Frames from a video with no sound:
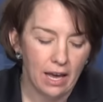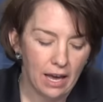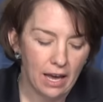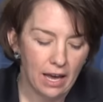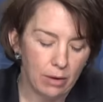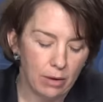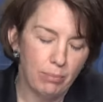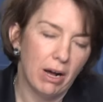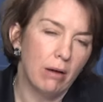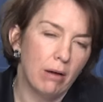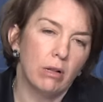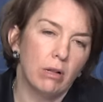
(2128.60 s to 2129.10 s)

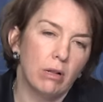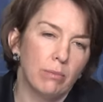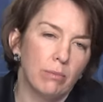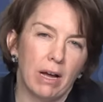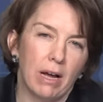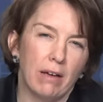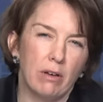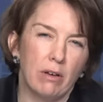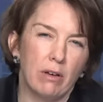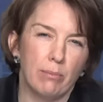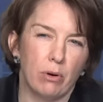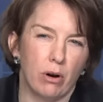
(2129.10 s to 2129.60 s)
and public
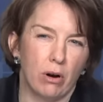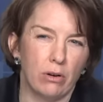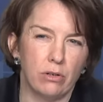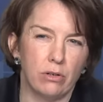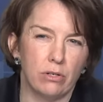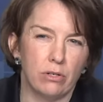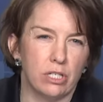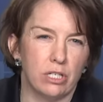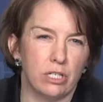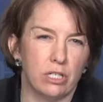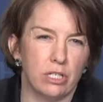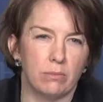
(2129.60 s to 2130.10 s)
private
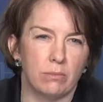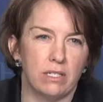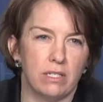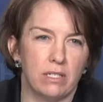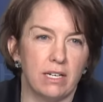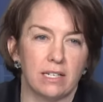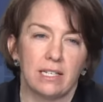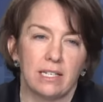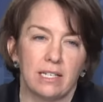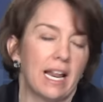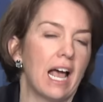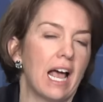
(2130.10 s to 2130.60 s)
partnerships
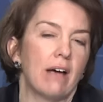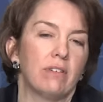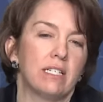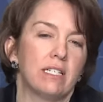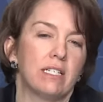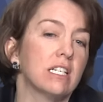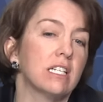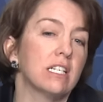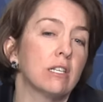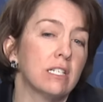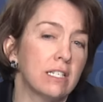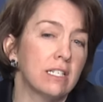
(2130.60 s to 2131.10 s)
doesn't have a
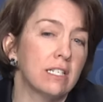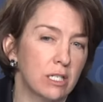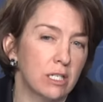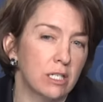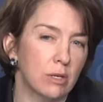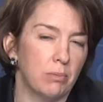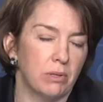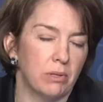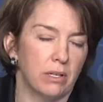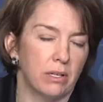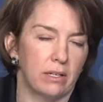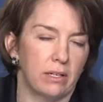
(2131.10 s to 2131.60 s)
dis-
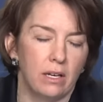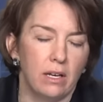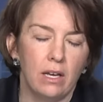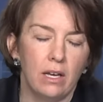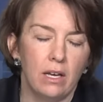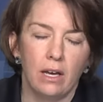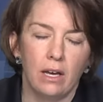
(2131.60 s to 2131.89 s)
discipline